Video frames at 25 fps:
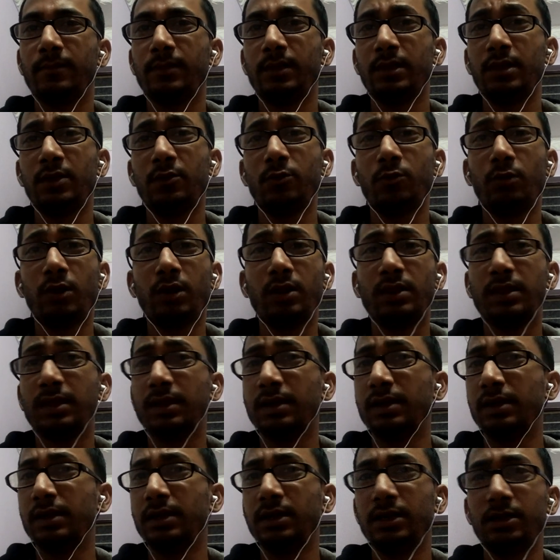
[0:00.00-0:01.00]
then what
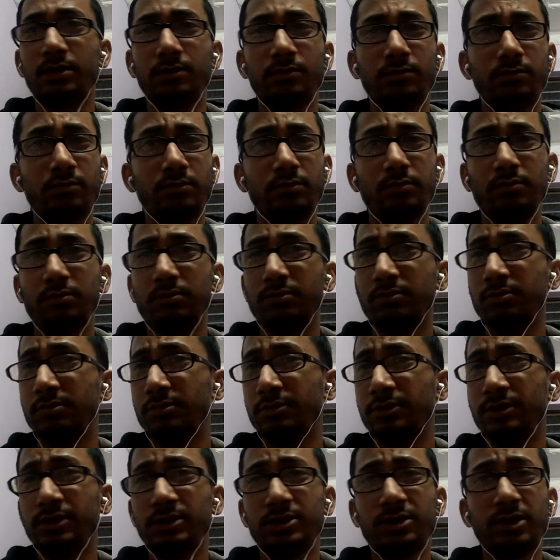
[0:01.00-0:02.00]
thing needed?
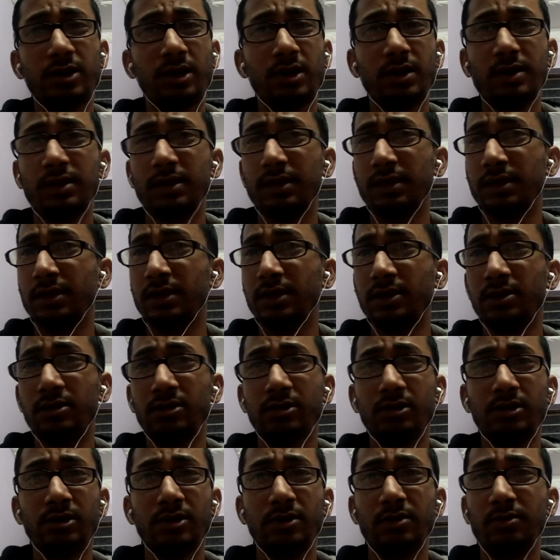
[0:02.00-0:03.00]
Start thinking.
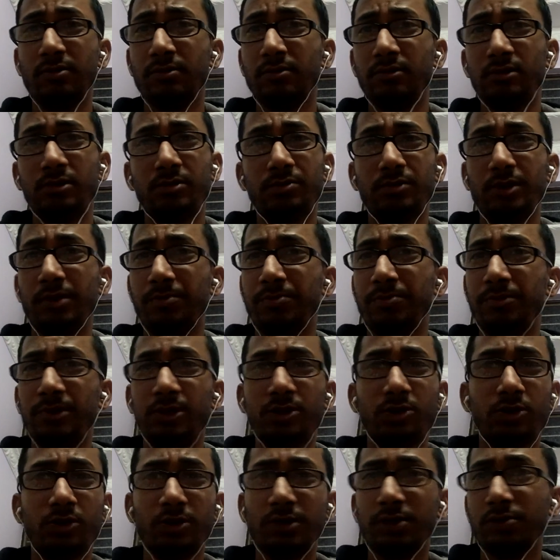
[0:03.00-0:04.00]

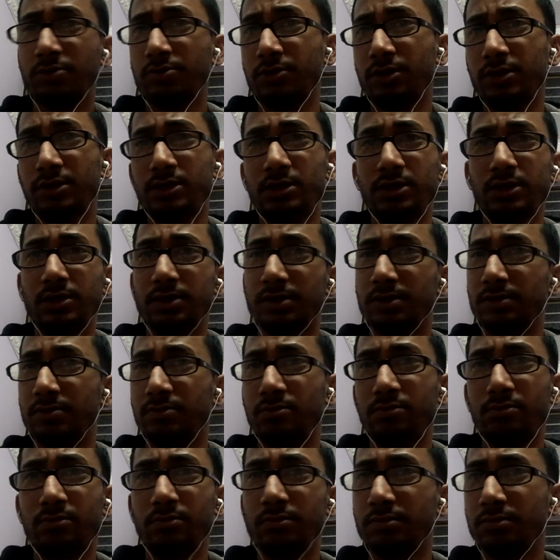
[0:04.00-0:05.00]
50,000 questions
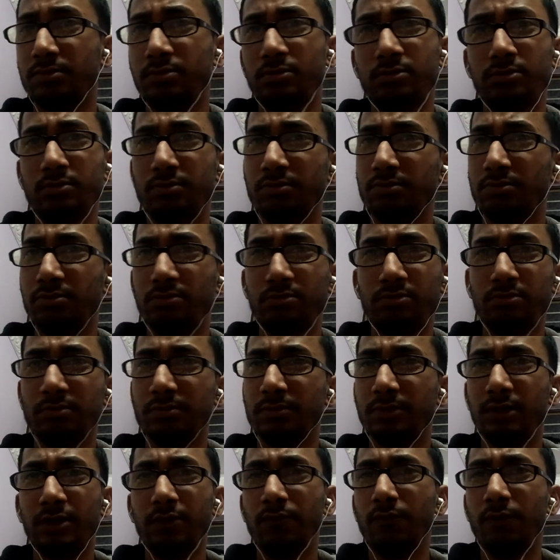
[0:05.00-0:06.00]

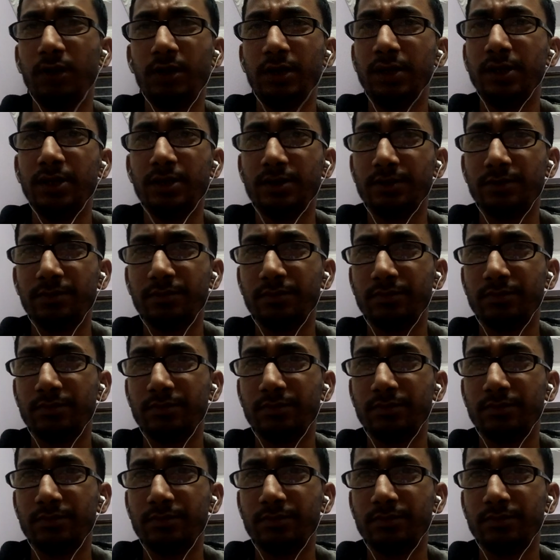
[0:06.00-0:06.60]
in 1 year.